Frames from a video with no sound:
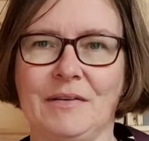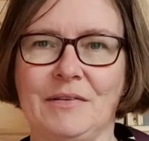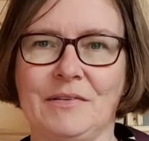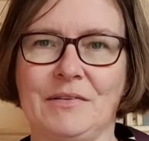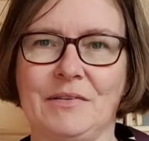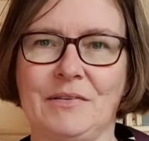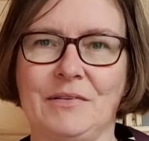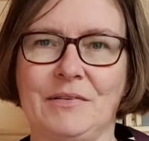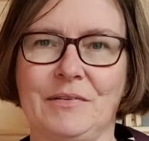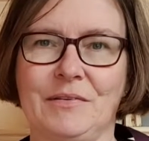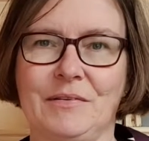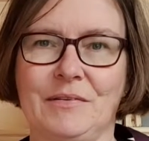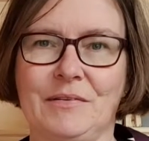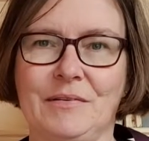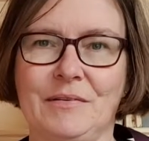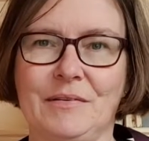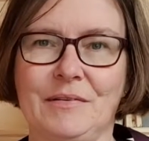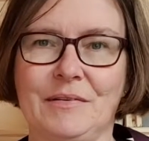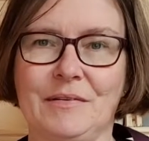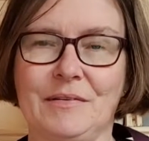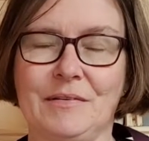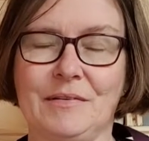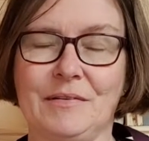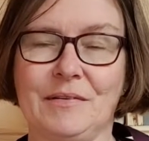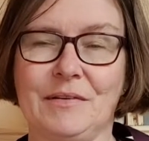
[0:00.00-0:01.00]
to
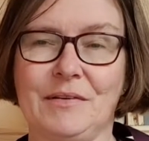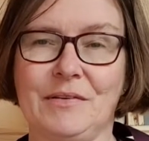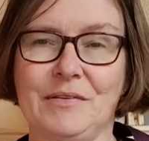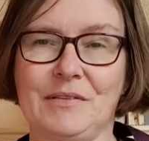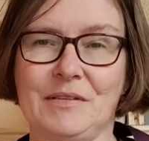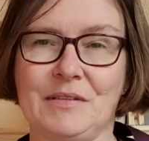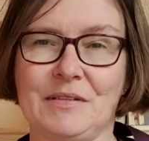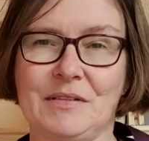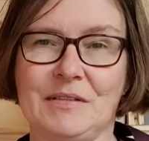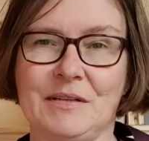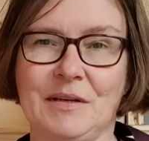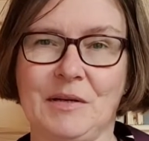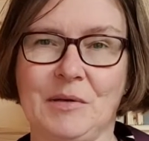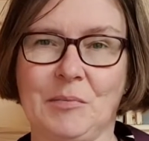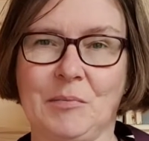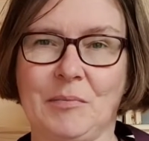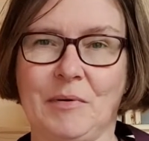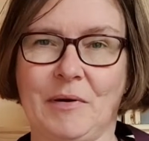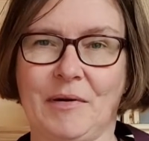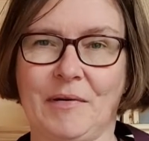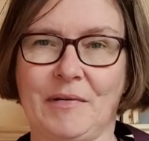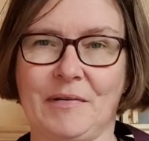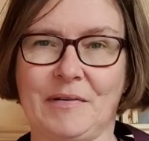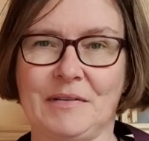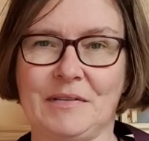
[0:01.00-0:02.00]
use a soap
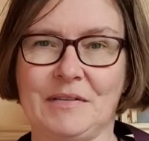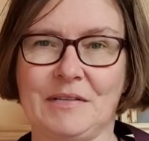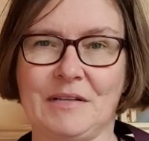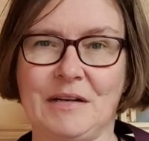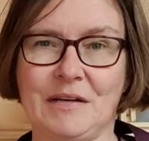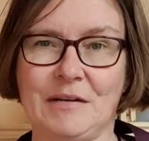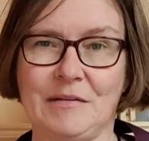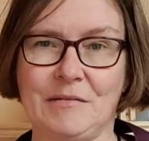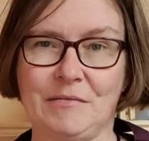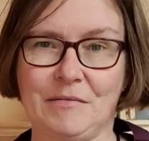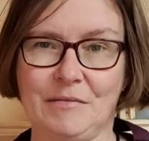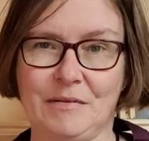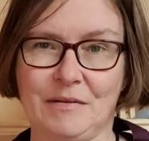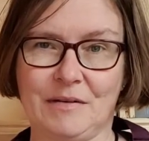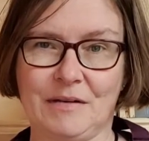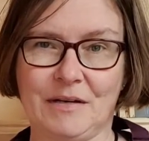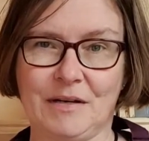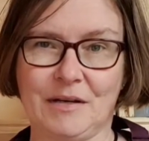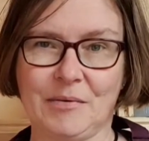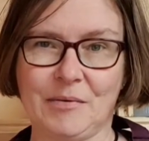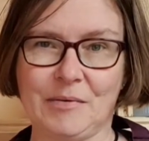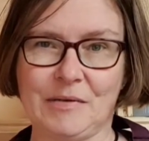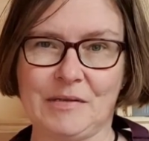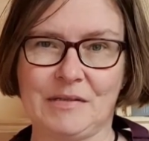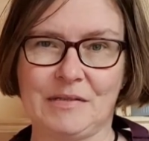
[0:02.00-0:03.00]
bar instead of
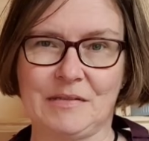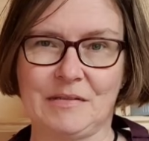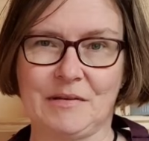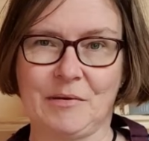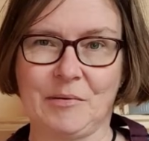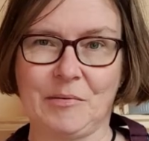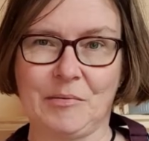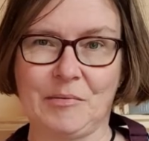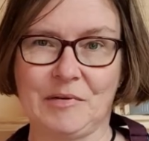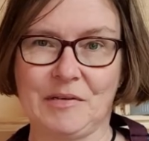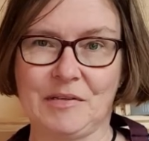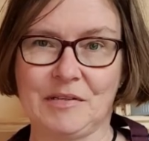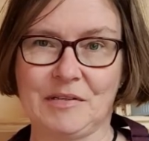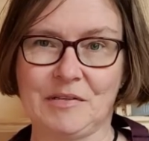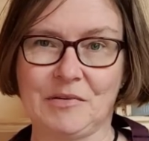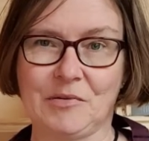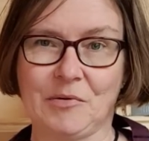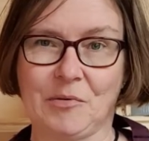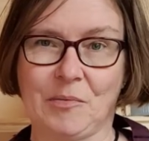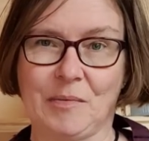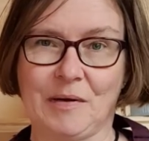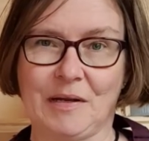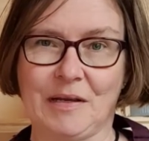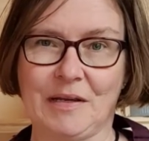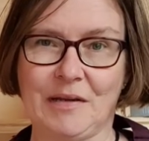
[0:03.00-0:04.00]
liquid soap, which
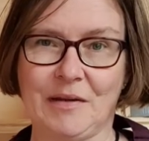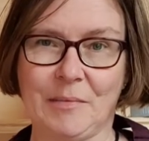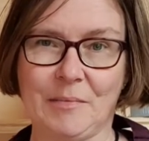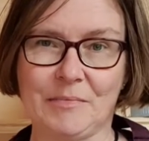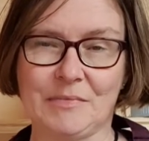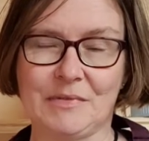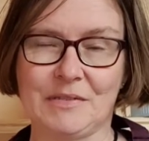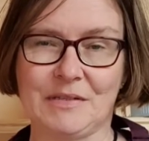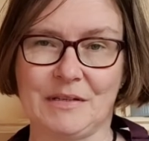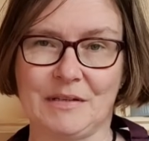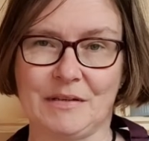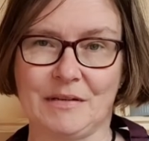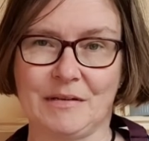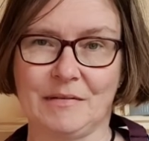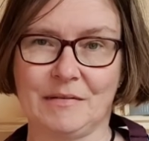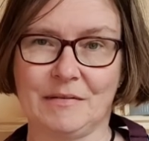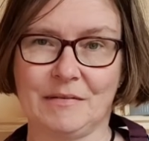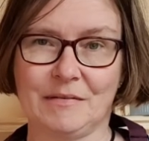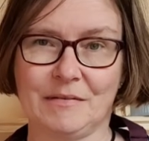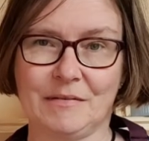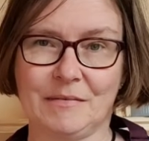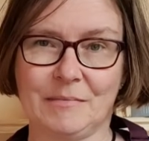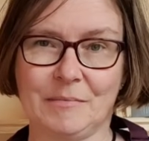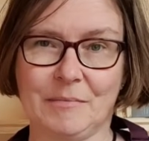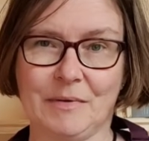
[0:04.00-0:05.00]
normally comes in a
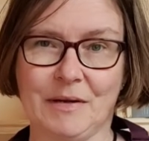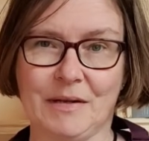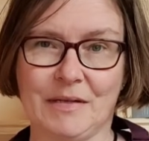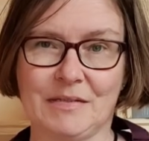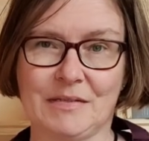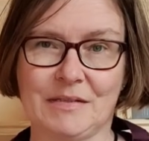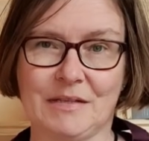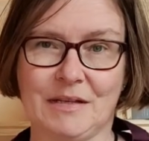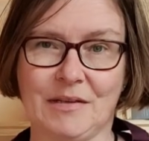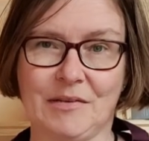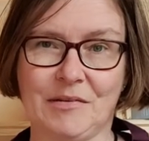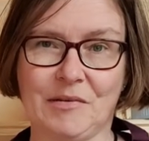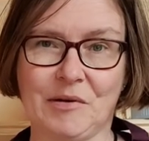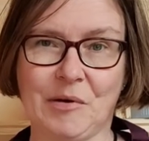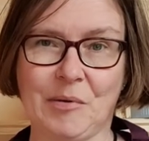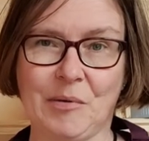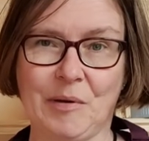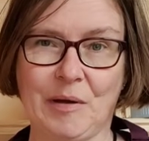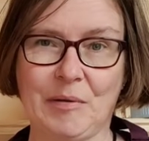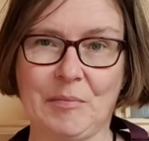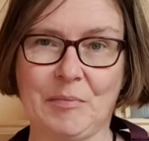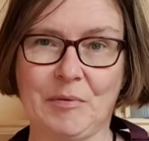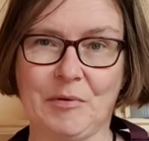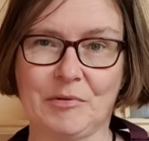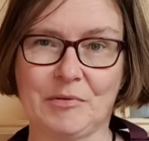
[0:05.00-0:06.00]
plastic
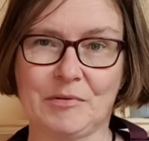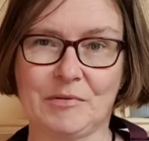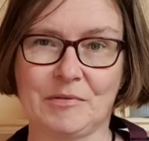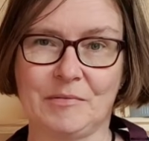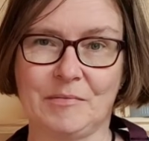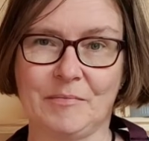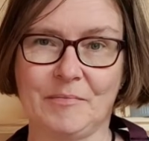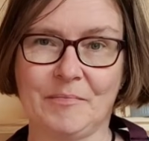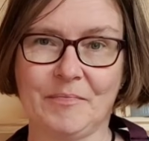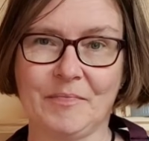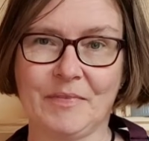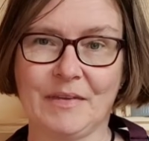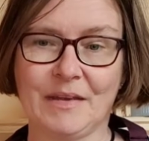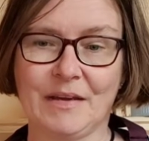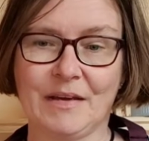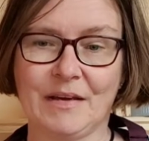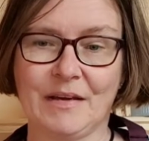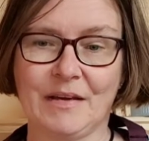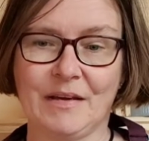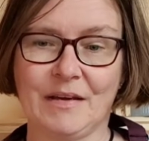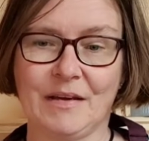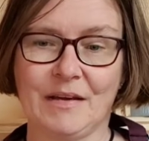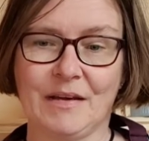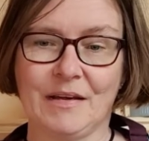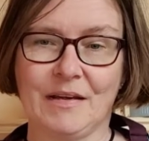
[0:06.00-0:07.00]
throwaway bottle.
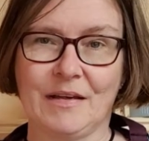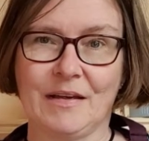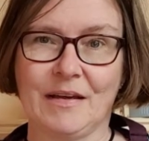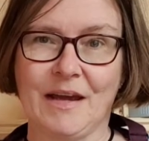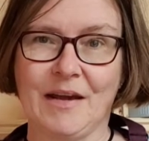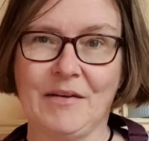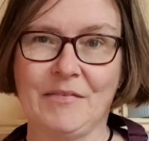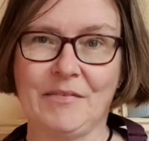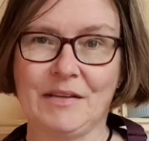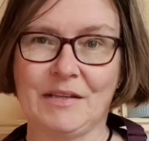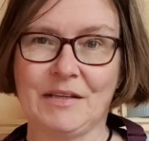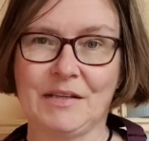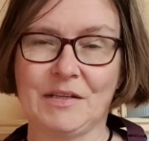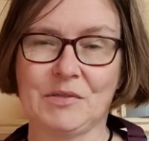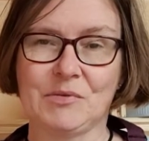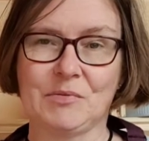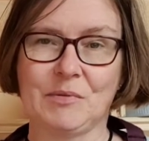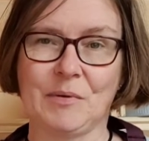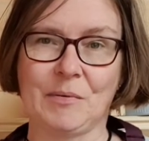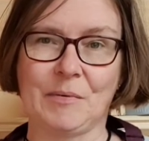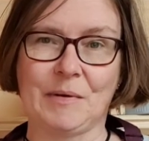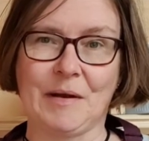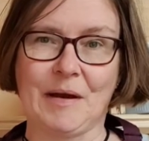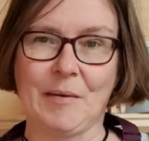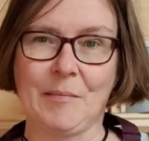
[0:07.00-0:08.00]
Everything's
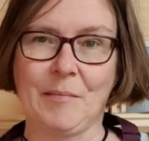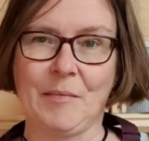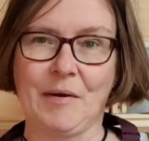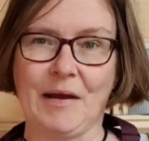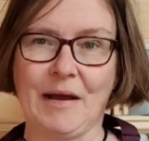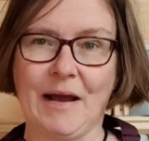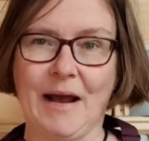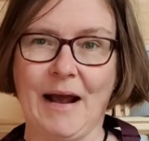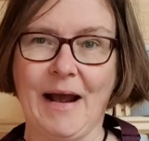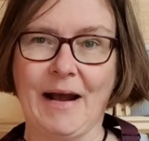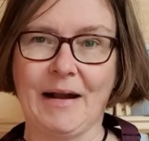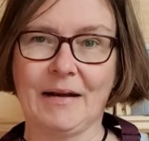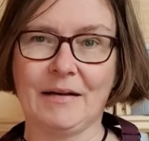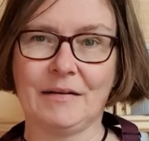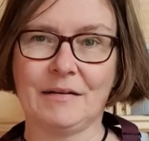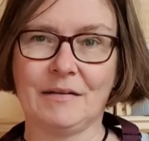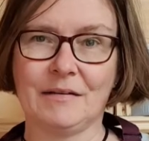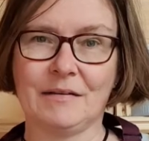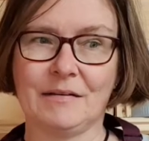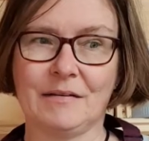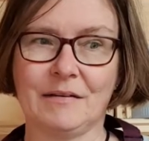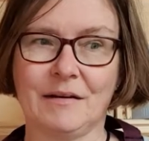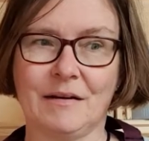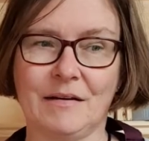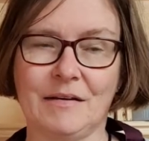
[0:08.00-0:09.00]
rolled out by hand.
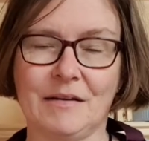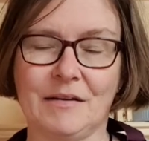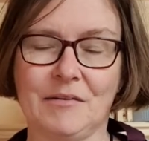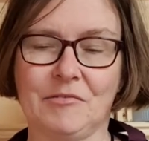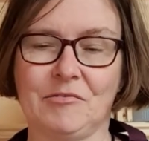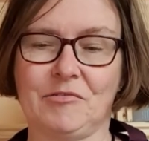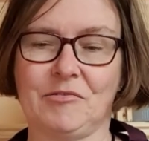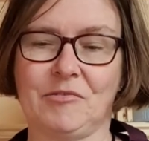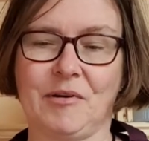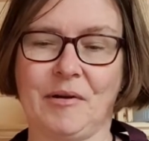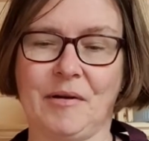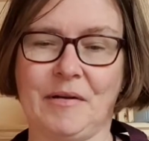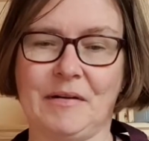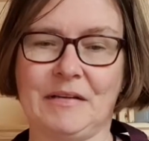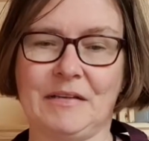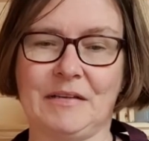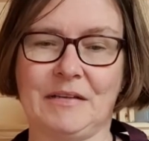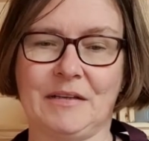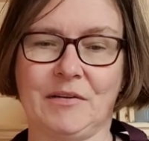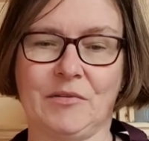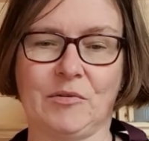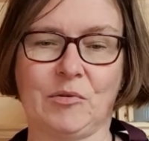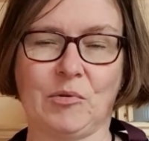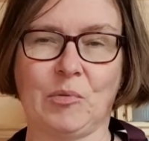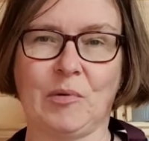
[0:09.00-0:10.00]
I don't throw
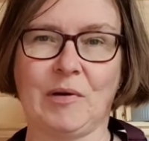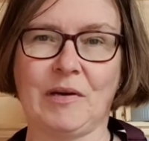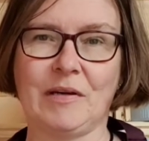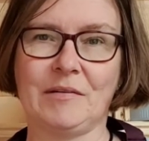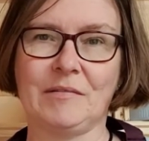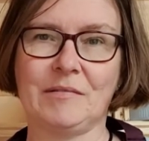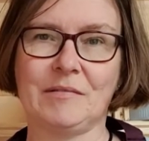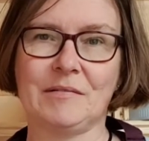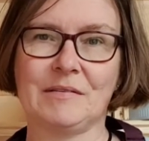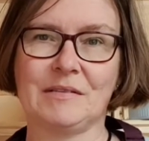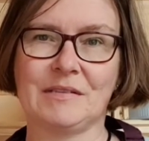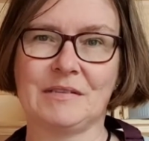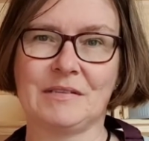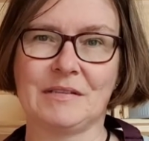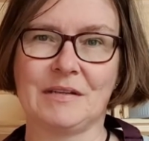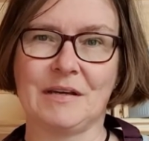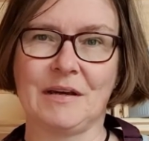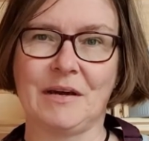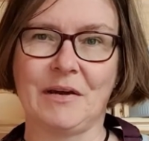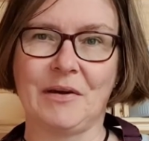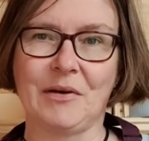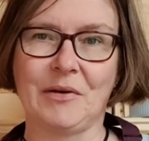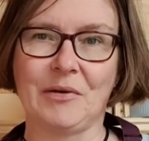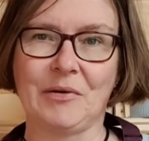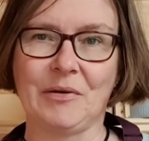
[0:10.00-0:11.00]
anything on the wheel,
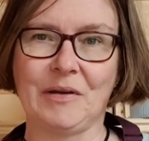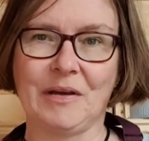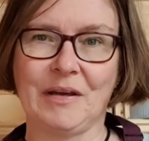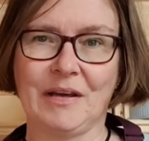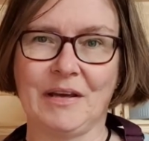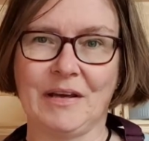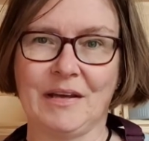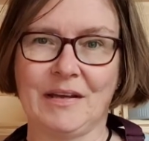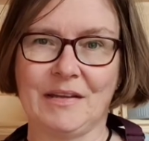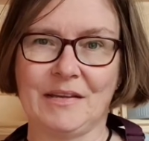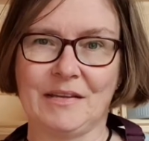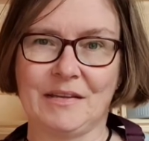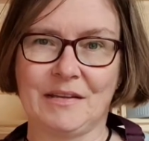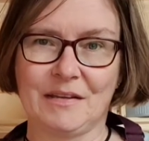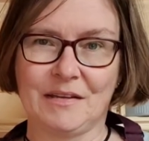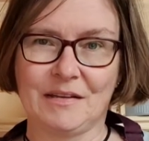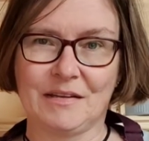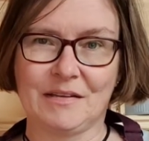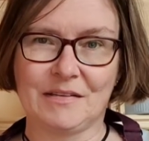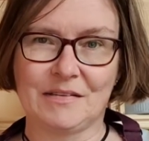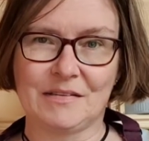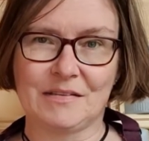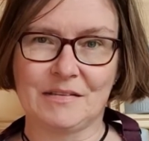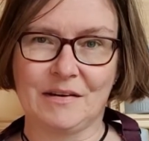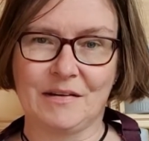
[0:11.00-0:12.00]
so
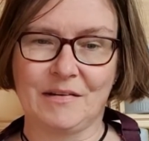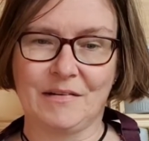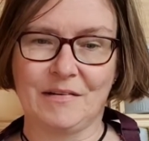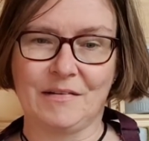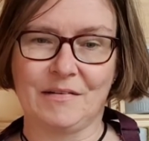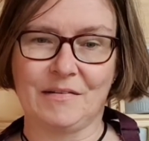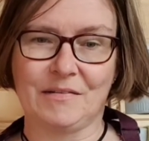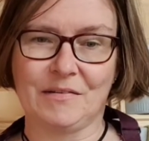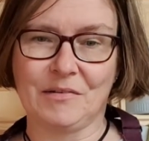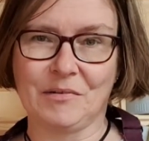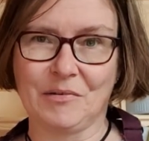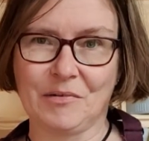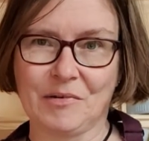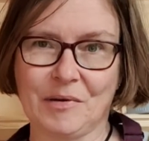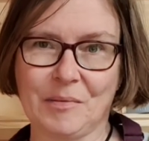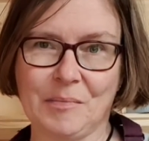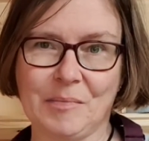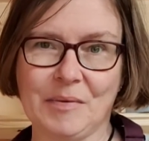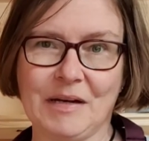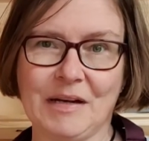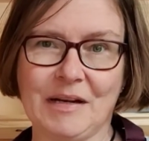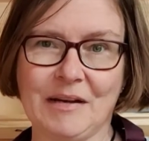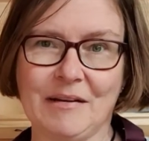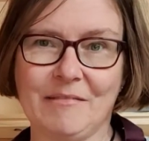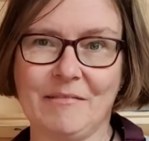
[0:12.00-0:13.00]
things are not
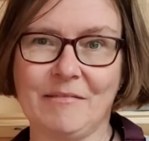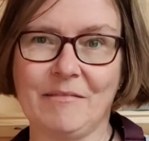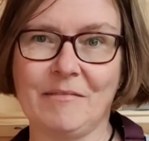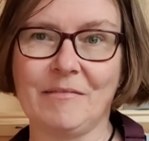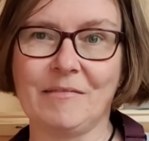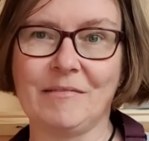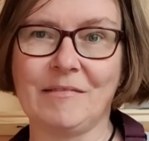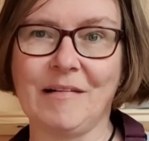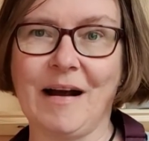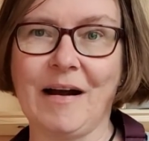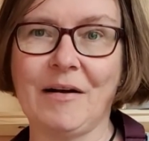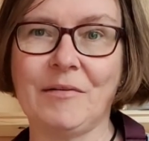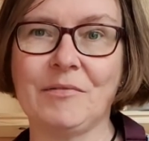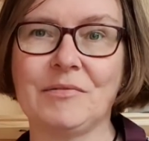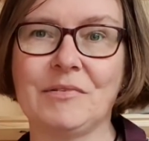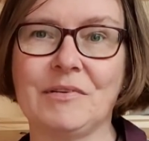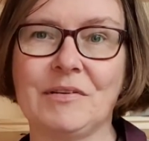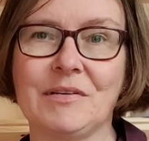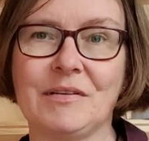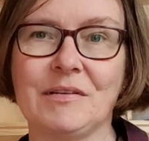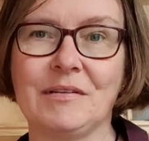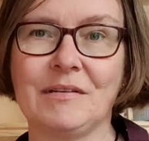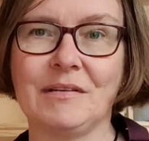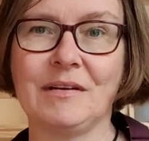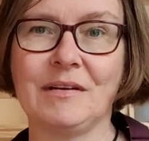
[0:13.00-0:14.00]
completely round.